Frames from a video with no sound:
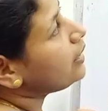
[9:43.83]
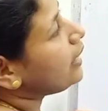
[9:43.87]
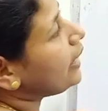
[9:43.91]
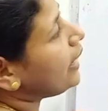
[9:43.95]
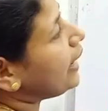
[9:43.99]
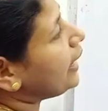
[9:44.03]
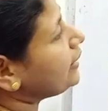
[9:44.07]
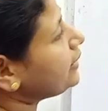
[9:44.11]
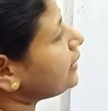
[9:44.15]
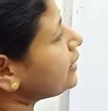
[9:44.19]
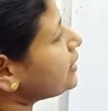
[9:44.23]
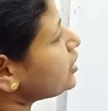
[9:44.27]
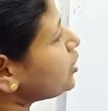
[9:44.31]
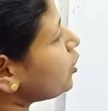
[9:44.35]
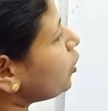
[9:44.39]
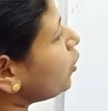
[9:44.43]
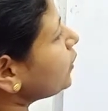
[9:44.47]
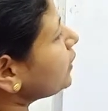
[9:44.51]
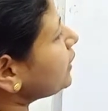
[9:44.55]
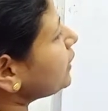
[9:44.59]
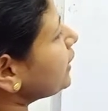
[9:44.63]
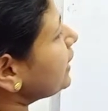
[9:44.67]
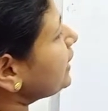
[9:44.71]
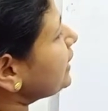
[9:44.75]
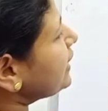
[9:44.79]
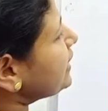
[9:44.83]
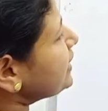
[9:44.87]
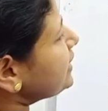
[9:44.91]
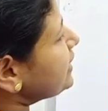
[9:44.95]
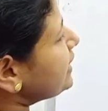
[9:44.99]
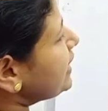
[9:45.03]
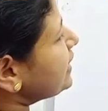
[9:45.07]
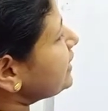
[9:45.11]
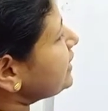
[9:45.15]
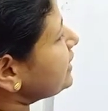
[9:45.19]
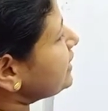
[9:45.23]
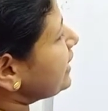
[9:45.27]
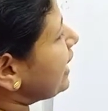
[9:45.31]
And the total
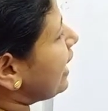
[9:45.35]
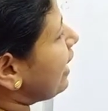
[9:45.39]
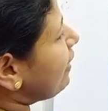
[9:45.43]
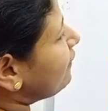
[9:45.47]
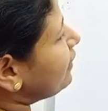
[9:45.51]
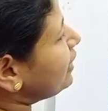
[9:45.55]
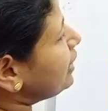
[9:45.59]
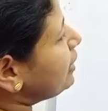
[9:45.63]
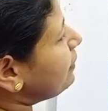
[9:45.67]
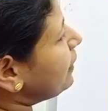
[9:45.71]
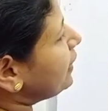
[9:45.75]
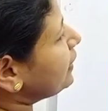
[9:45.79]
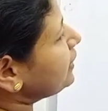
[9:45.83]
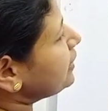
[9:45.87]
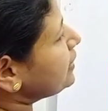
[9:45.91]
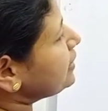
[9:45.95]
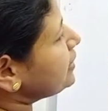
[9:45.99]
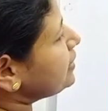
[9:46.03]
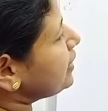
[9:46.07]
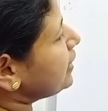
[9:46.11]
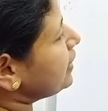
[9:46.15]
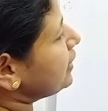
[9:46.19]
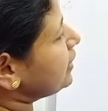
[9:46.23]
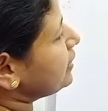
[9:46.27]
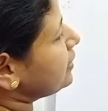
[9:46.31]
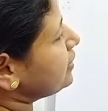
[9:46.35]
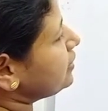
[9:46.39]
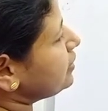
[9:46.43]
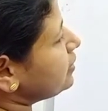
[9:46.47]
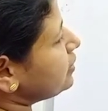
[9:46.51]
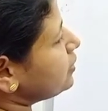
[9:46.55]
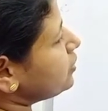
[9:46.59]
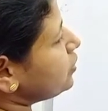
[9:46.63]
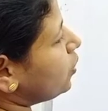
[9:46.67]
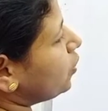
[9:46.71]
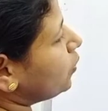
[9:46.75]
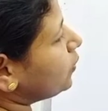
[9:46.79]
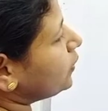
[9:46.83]
distance travelled by the
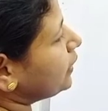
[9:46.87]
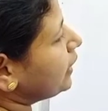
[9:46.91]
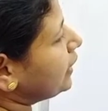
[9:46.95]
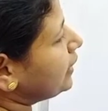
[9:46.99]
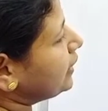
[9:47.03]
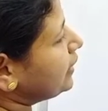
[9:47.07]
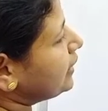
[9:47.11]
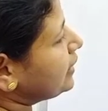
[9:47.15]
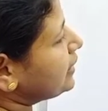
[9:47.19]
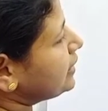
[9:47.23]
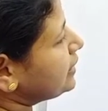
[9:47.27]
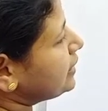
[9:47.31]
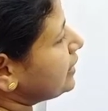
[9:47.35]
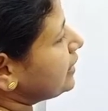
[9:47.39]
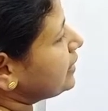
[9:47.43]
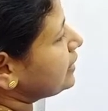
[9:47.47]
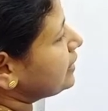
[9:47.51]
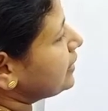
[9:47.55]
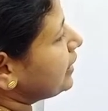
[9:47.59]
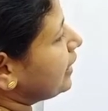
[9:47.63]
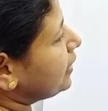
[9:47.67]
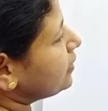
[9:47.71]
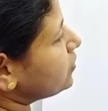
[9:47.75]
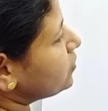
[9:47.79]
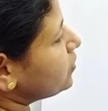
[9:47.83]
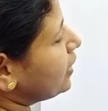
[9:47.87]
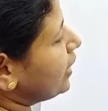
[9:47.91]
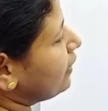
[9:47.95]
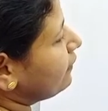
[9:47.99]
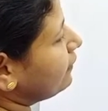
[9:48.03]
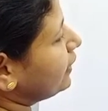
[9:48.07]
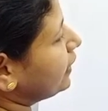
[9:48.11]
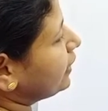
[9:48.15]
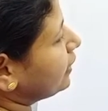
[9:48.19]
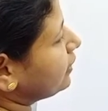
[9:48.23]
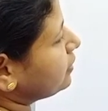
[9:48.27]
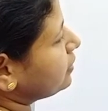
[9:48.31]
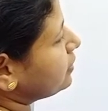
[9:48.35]
train, total distance they are
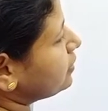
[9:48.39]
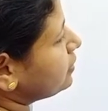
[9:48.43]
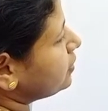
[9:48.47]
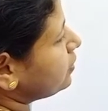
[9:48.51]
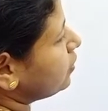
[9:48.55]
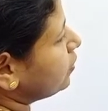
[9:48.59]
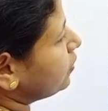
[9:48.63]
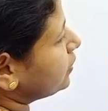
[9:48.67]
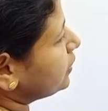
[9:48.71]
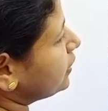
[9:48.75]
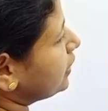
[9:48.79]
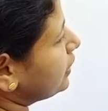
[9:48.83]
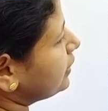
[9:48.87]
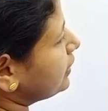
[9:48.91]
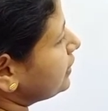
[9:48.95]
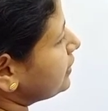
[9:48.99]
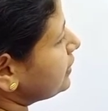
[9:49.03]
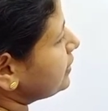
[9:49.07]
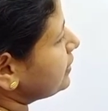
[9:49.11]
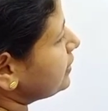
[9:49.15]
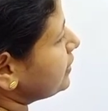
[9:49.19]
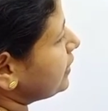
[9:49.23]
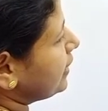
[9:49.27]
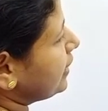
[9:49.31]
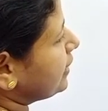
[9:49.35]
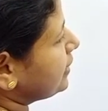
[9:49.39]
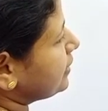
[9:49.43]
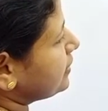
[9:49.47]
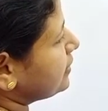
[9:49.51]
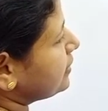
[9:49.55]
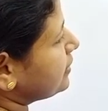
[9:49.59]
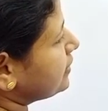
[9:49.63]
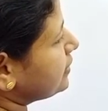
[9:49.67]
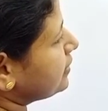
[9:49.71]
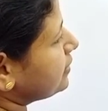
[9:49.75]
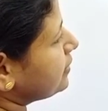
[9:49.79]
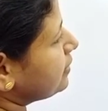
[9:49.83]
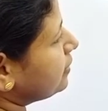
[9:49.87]
travelling, total
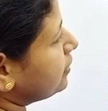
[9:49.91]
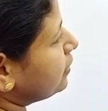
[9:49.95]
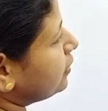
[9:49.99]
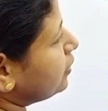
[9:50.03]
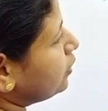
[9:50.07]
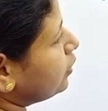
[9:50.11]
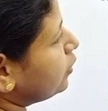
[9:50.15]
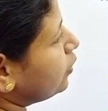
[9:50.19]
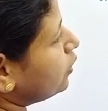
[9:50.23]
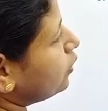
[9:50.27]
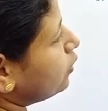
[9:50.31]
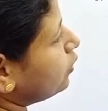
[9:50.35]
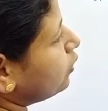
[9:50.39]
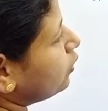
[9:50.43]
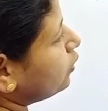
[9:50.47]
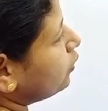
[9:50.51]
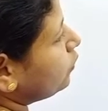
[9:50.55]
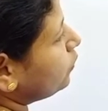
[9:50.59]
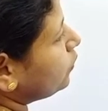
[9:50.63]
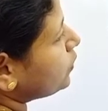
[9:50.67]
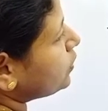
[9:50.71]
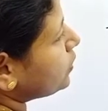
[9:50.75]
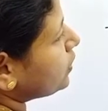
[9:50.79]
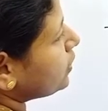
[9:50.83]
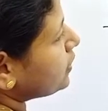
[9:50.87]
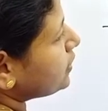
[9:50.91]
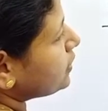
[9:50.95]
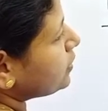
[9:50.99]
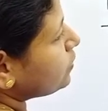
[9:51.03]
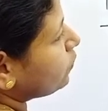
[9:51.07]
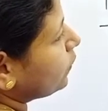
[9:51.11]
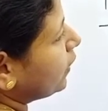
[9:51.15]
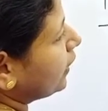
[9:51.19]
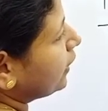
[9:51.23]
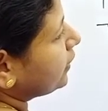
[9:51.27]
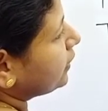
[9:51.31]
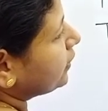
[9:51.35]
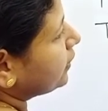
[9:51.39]
distance, which is
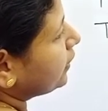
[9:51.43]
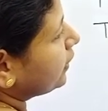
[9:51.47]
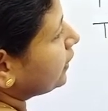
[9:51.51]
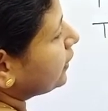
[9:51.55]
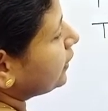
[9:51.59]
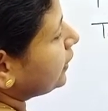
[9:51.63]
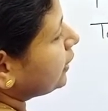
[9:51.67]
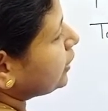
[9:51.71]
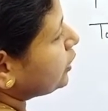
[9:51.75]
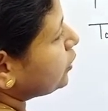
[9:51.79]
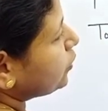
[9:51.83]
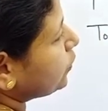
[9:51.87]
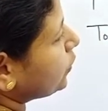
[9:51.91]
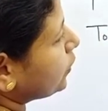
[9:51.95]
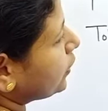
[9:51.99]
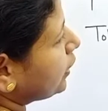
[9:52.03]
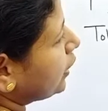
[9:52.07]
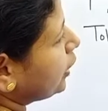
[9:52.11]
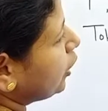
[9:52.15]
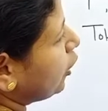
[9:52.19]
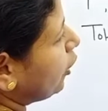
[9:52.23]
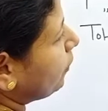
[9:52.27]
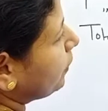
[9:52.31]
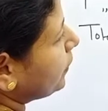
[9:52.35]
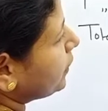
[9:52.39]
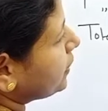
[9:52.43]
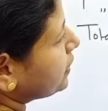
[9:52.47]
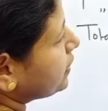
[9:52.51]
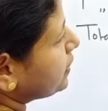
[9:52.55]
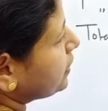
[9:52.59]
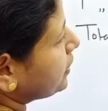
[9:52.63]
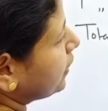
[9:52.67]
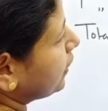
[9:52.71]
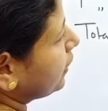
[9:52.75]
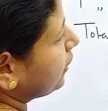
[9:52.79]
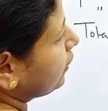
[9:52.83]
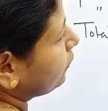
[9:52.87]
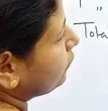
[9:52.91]
132
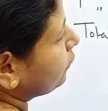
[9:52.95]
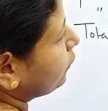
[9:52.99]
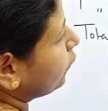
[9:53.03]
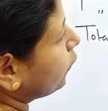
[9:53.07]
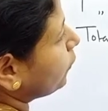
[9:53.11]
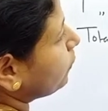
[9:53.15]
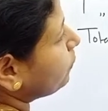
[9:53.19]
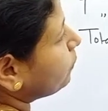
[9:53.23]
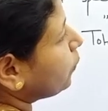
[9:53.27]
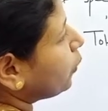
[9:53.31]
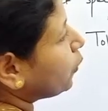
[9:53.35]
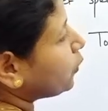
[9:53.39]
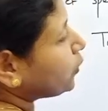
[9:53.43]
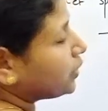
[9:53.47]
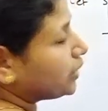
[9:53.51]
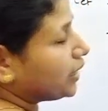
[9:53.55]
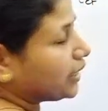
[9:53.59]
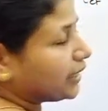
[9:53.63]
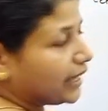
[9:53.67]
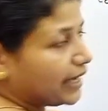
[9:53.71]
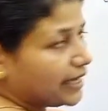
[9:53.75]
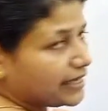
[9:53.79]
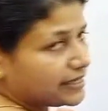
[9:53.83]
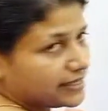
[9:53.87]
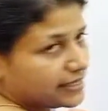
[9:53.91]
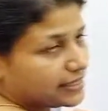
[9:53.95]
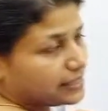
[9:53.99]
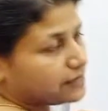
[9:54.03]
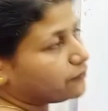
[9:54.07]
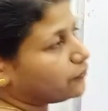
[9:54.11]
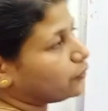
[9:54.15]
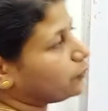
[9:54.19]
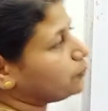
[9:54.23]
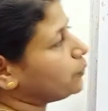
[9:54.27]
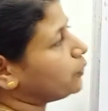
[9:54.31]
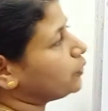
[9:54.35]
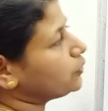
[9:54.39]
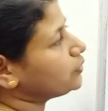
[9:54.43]
km for both the cases.
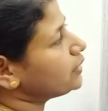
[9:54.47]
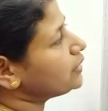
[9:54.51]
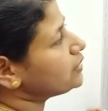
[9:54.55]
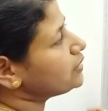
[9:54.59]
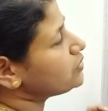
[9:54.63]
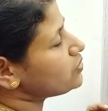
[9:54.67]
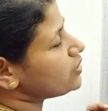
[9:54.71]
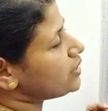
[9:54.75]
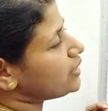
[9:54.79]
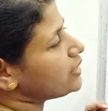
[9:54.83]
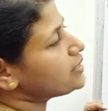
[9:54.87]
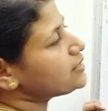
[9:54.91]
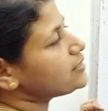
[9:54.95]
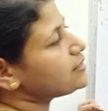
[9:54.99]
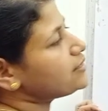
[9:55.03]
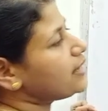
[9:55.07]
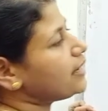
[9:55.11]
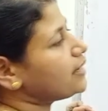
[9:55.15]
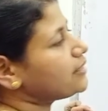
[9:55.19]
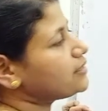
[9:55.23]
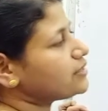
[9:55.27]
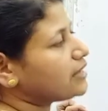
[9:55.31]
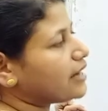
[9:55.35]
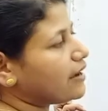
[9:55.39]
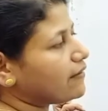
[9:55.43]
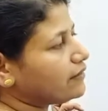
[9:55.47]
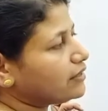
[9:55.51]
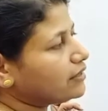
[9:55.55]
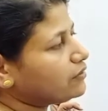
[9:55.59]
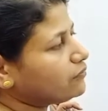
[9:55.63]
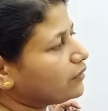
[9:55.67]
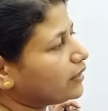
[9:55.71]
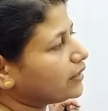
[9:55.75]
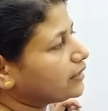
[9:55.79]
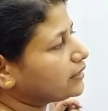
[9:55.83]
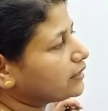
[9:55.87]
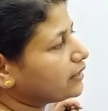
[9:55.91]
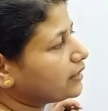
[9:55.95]
For both the trains they are travelling
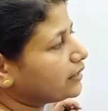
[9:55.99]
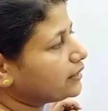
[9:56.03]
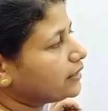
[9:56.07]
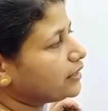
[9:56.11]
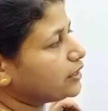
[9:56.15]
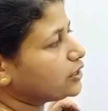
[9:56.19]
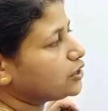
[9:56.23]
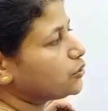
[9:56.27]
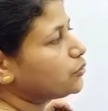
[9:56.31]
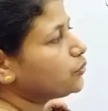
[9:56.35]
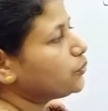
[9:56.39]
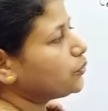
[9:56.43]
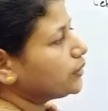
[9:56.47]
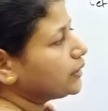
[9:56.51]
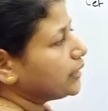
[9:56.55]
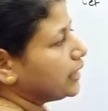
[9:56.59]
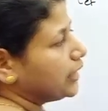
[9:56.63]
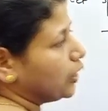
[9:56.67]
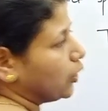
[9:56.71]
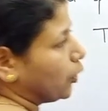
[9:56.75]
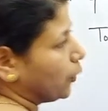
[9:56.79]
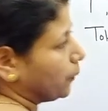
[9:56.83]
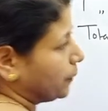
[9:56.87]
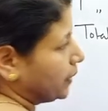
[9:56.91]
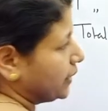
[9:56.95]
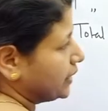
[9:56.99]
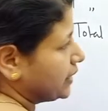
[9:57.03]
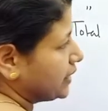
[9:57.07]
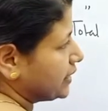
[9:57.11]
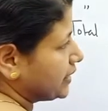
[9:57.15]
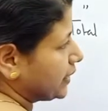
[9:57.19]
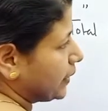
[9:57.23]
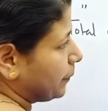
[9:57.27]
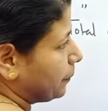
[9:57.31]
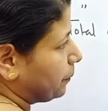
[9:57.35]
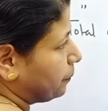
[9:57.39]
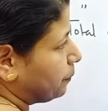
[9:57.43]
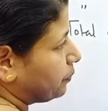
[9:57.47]
132
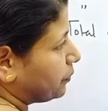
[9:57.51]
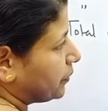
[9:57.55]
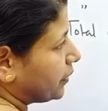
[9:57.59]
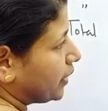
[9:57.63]
km.